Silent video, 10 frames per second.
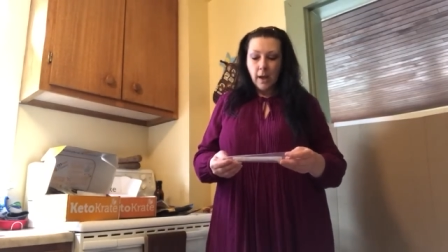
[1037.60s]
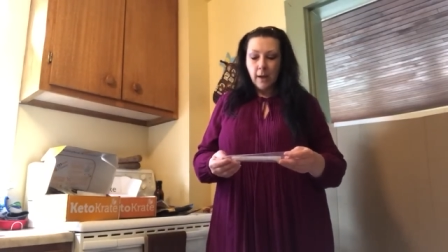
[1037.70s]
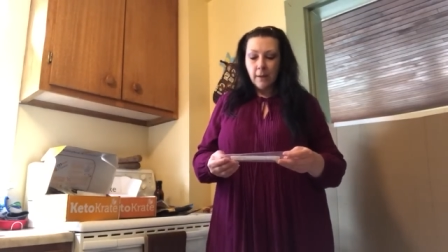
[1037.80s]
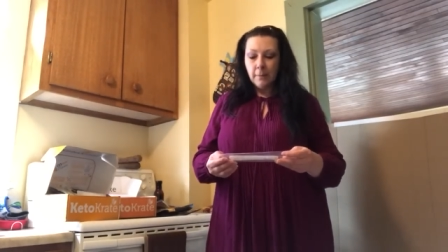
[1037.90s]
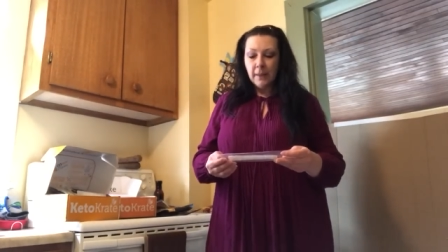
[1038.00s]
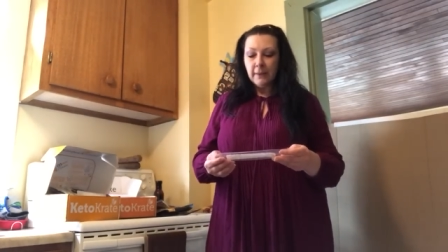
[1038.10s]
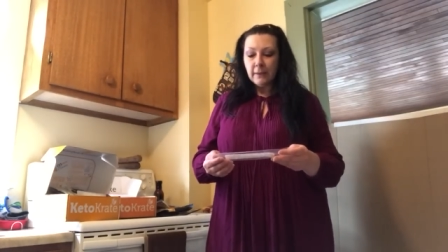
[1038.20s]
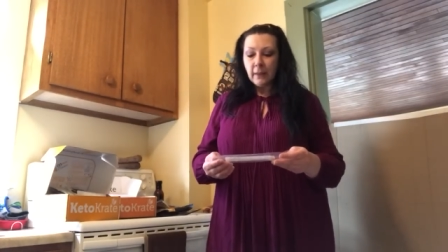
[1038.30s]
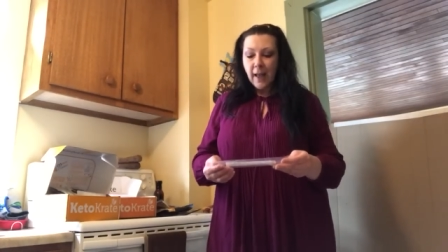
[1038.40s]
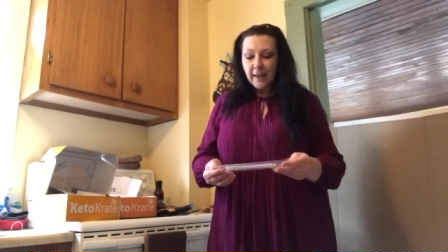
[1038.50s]
And then
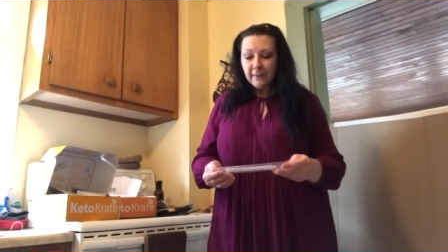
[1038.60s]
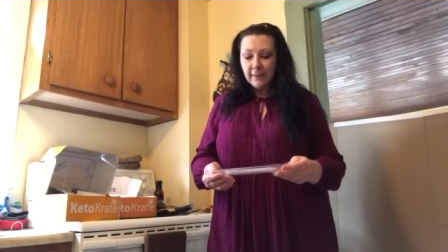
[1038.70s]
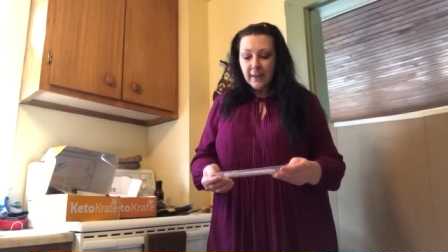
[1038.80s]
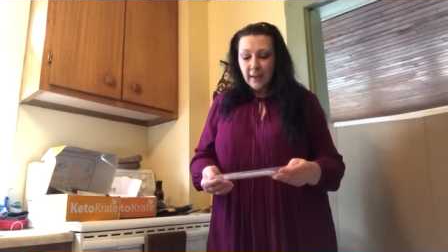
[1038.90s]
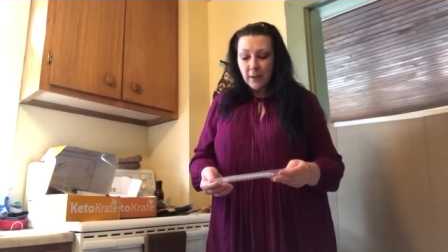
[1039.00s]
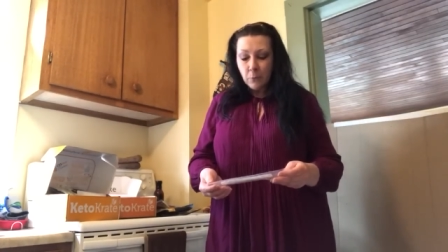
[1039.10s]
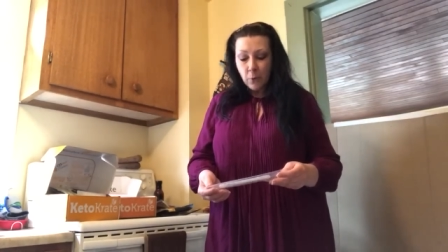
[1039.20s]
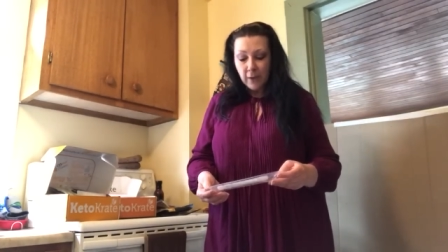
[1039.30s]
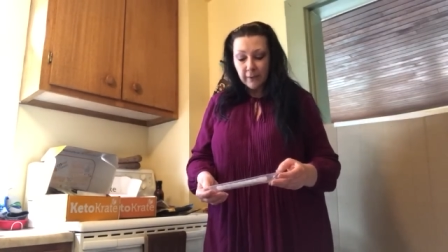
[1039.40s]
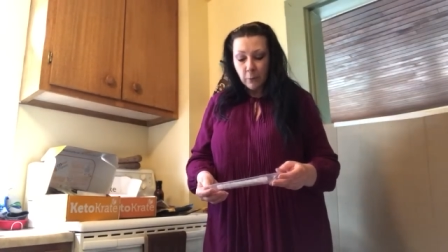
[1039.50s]
the last thing
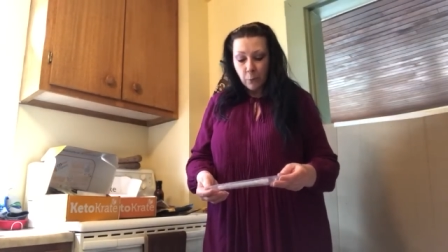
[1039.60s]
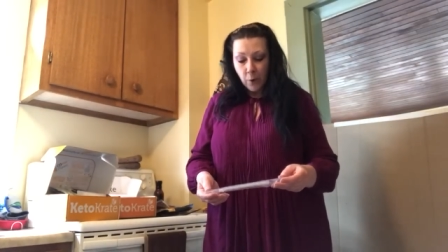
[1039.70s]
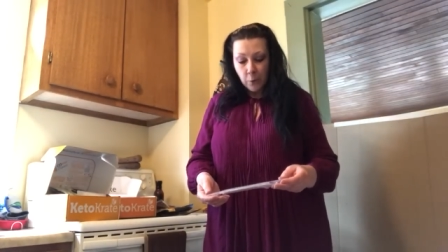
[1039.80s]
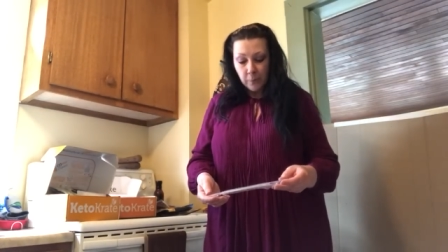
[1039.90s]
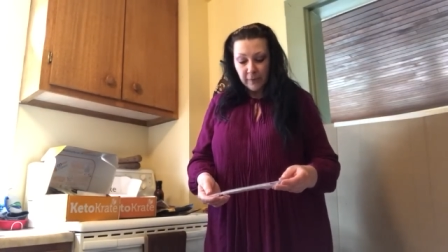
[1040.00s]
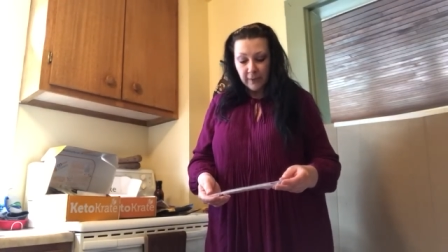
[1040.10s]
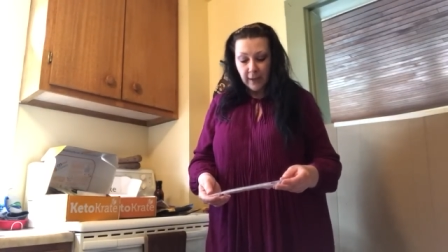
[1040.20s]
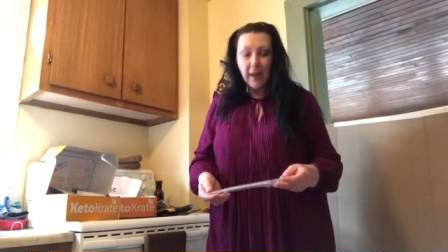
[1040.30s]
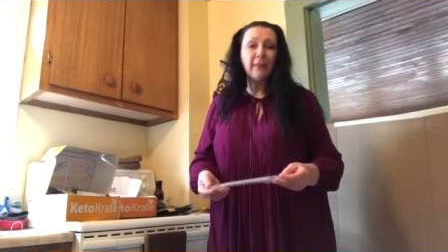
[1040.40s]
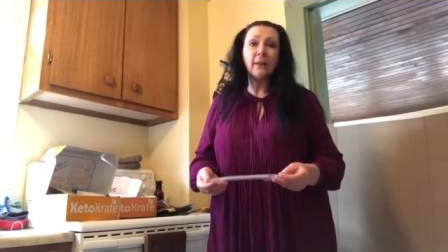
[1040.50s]
was a Rome
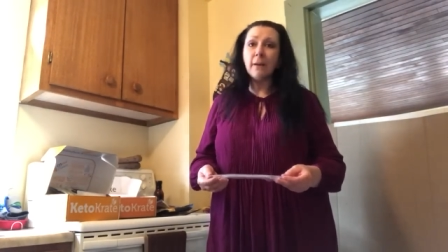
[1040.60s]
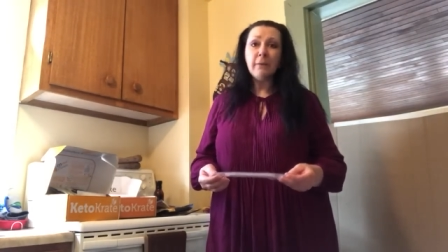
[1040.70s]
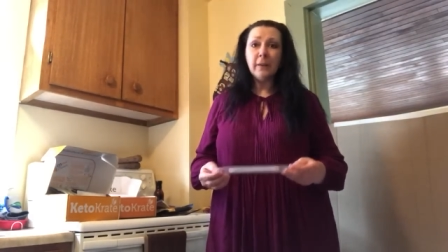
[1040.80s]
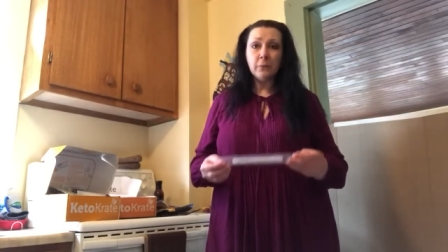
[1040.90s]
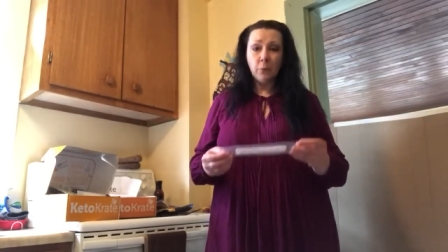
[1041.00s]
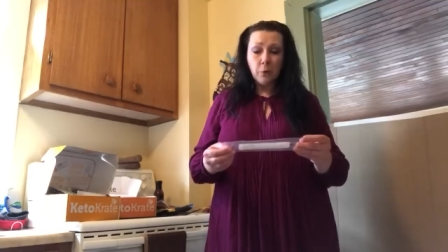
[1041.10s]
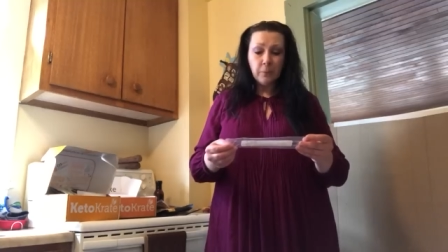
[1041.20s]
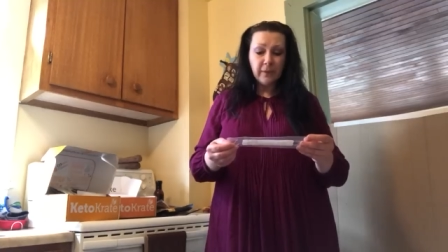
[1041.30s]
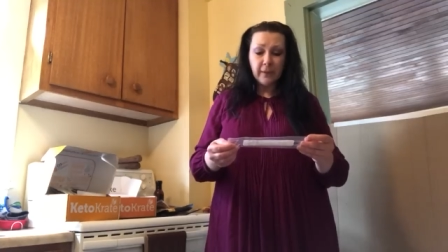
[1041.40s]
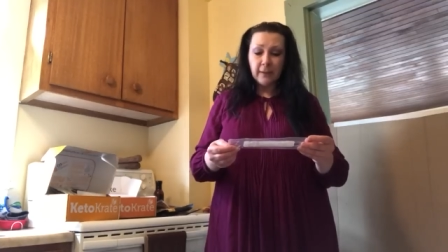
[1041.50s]
stick. I love these
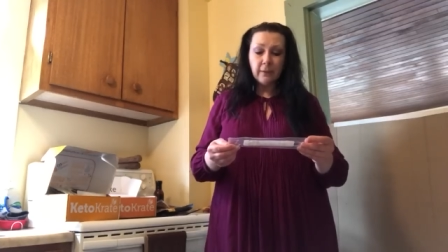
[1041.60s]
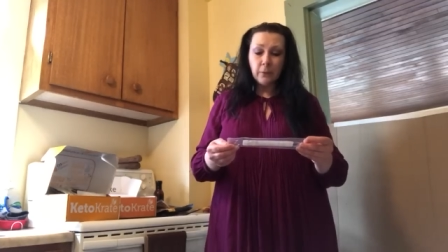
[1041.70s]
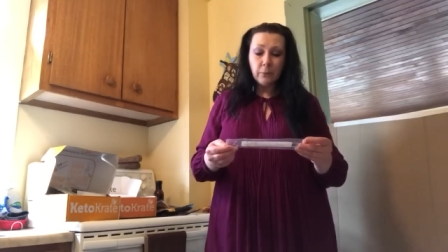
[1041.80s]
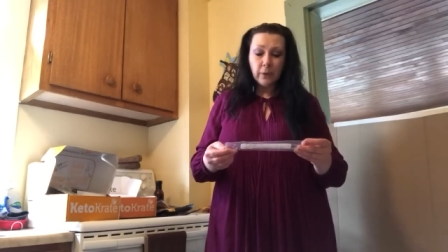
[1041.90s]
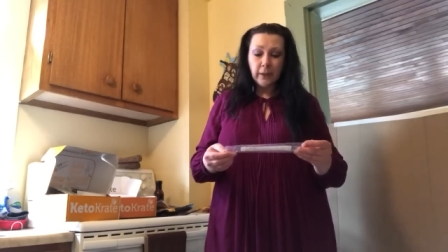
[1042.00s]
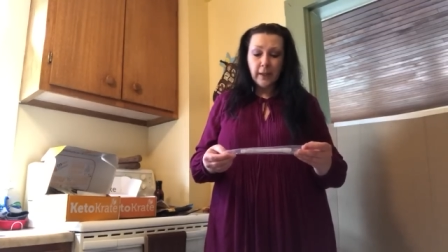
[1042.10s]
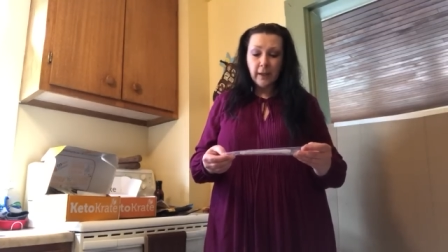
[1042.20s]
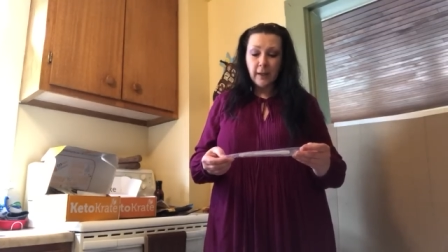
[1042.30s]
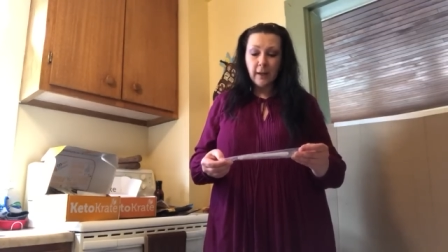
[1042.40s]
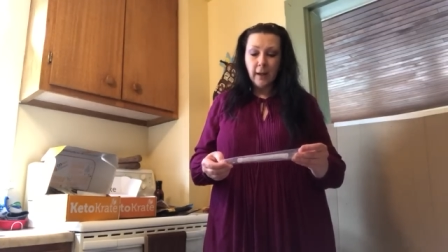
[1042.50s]
Rome sticks, they're really
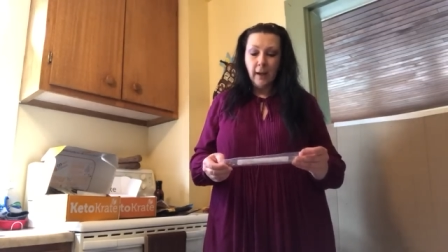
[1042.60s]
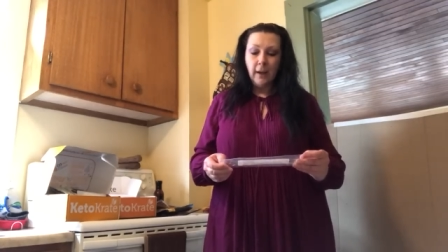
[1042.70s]
good.